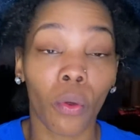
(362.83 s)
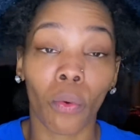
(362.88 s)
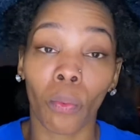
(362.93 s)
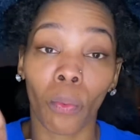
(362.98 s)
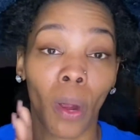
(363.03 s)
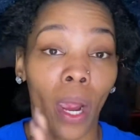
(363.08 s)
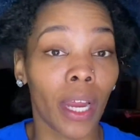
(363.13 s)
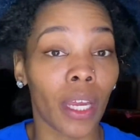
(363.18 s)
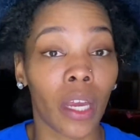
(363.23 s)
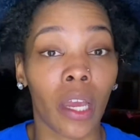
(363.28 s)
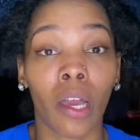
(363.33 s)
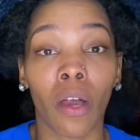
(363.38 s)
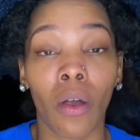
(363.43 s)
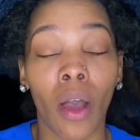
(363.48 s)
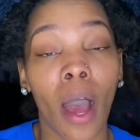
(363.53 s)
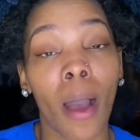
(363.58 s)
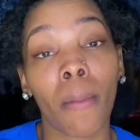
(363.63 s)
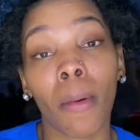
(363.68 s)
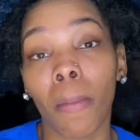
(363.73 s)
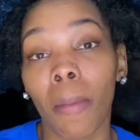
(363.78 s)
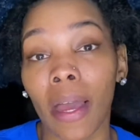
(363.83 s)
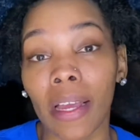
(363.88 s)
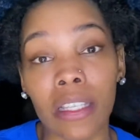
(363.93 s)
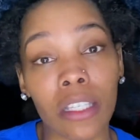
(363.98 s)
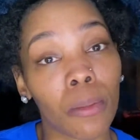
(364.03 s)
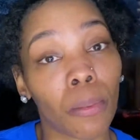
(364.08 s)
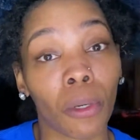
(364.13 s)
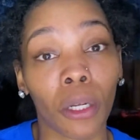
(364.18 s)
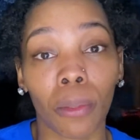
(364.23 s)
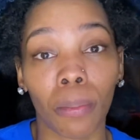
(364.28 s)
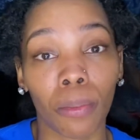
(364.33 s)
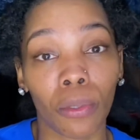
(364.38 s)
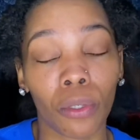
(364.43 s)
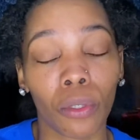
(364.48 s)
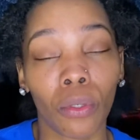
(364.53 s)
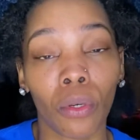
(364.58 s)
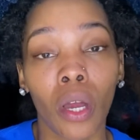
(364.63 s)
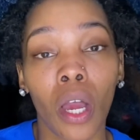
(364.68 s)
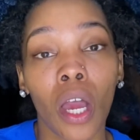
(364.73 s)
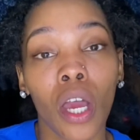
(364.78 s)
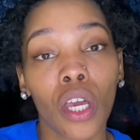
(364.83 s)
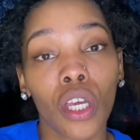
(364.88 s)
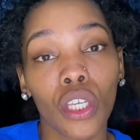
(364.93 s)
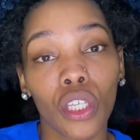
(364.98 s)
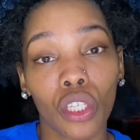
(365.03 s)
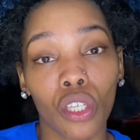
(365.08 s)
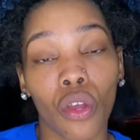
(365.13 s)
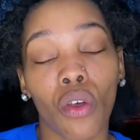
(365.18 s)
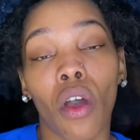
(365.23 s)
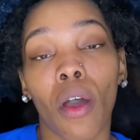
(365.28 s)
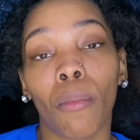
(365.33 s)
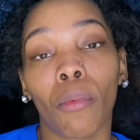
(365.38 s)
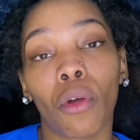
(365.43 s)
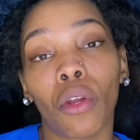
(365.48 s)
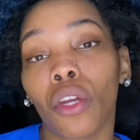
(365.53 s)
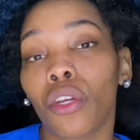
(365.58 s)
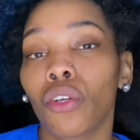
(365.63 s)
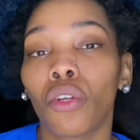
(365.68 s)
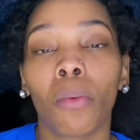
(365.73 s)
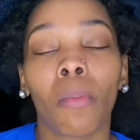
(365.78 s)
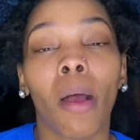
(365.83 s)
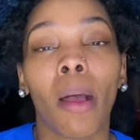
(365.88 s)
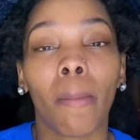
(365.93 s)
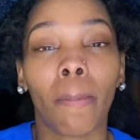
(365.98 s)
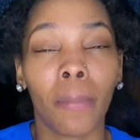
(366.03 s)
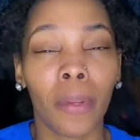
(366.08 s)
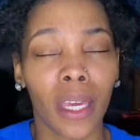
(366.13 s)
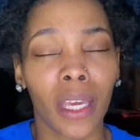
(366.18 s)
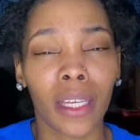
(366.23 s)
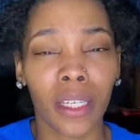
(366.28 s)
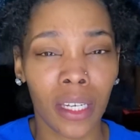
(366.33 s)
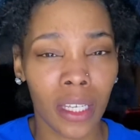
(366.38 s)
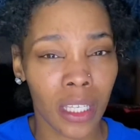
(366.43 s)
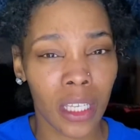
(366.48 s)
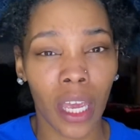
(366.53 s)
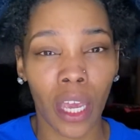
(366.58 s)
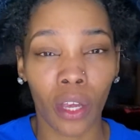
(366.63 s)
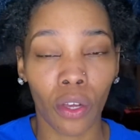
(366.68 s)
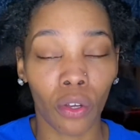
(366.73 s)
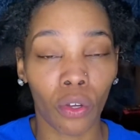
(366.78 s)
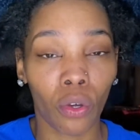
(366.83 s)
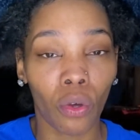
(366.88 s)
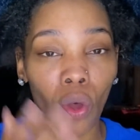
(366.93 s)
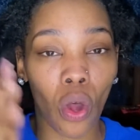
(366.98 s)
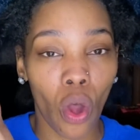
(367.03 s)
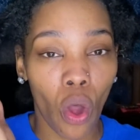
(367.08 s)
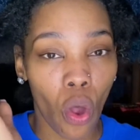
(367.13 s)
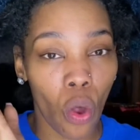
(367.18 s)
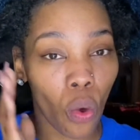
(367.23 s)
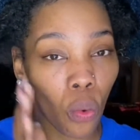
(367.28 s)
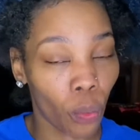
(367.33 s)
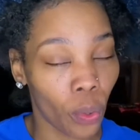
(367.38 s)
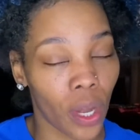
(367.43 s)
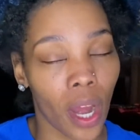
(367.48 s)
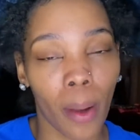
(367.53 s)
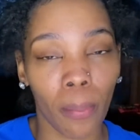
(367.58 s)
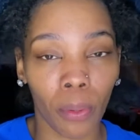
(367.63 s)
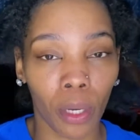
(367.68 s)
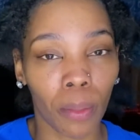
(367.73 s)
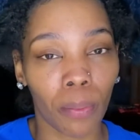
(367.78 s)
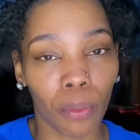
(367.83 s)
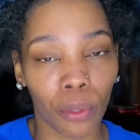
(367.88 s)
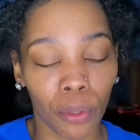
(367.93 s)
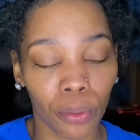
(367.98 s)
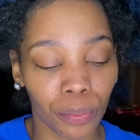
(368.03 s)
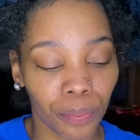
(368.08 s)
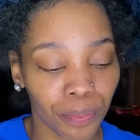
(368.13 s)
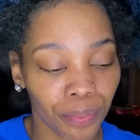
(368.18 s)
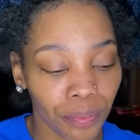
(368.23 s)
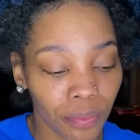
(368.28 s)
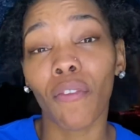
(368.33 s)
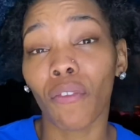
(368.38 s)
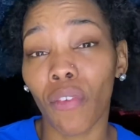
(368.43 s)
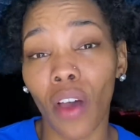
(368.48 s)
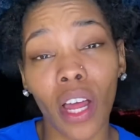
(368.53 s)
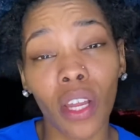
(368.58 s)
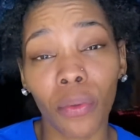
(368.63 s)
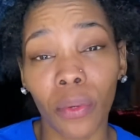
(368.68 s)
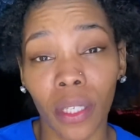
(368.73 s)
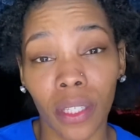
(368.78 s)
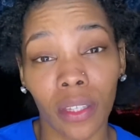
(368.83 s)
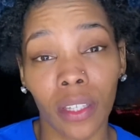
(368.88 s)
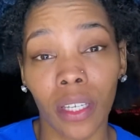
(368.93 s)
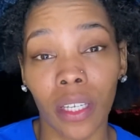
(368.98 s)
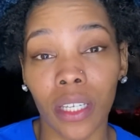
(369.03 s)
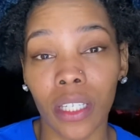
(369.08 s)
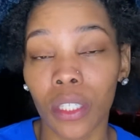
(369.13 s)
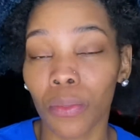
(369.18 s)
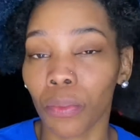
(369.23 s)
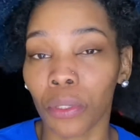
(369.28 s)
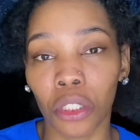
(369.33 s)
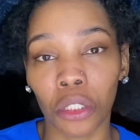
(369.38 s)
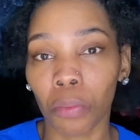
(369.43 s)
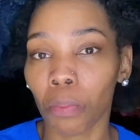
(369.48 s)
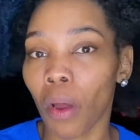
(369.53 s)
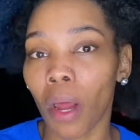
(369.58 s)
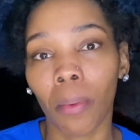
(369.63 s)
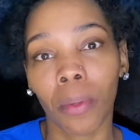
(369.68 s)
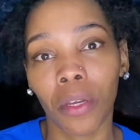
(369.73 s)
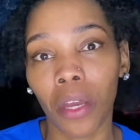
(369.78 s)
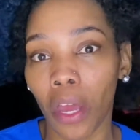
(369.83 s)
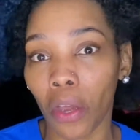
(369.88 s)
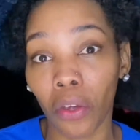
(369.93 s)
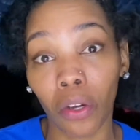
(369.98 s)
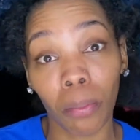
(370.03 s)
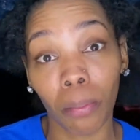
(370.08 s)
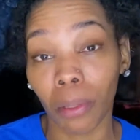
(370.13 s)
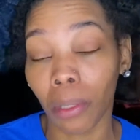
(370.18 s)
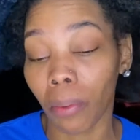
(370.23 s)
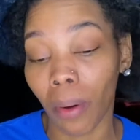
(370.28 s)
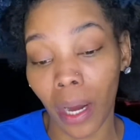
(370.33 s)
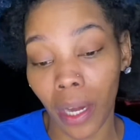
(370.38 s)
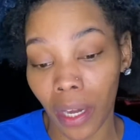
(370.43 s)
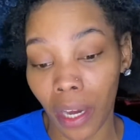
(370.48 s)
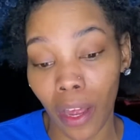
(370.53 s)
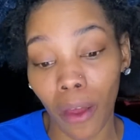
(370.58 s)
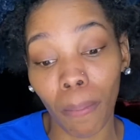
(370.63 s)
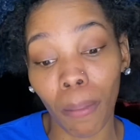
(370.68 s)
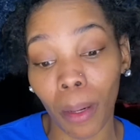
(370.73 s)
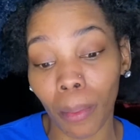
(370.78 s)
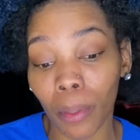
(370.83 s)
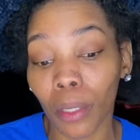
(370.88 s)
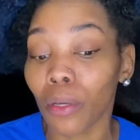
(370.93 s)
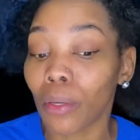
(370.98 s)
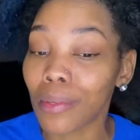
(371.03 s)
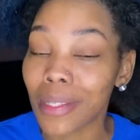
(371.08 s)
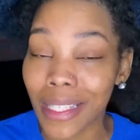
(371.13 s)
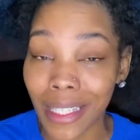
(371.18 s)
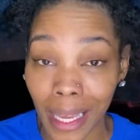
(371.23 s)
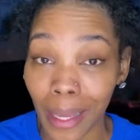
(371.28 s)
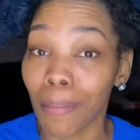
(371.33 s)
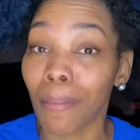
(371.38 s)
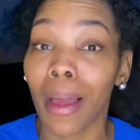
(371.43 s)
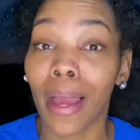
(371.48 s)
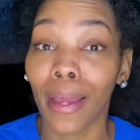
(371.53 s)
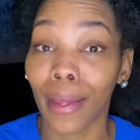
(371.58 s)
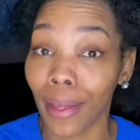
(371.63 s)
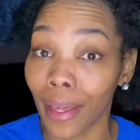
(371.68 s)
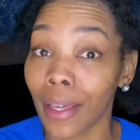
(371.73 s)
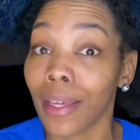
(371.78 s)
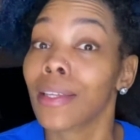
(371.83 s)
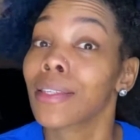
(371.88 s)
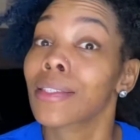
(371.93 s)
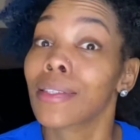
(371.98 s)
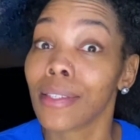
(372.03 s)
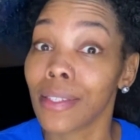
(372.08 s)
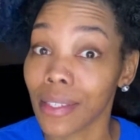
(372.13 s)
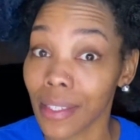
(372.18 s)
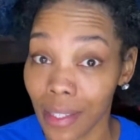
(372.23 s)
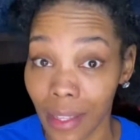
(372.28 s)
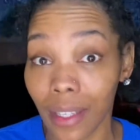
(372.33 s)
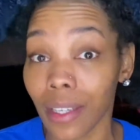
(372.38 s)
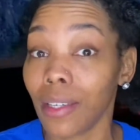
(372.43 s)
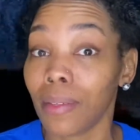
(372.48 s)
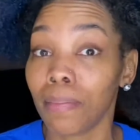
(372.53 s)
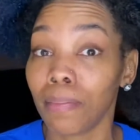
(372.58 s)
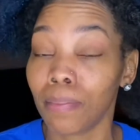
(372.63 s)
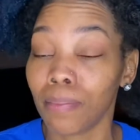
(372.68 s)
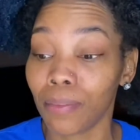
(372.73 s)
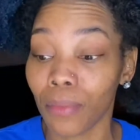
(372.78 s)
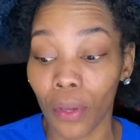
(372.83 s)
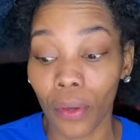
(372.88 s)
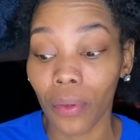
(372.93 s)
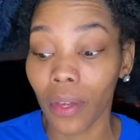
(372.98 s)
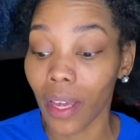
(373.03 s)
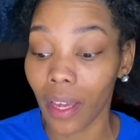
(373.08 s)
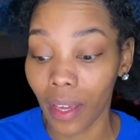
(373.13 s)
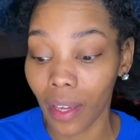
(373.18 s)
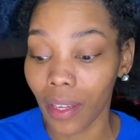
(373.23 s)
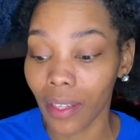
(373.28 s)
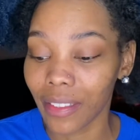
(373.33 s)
right now I'm about to pre-poo. So I'm gonna do my big detangle when I pre-poo. Following this, which is probably not gonna be right now, I'm probably gonna take my ass to sleep, okay?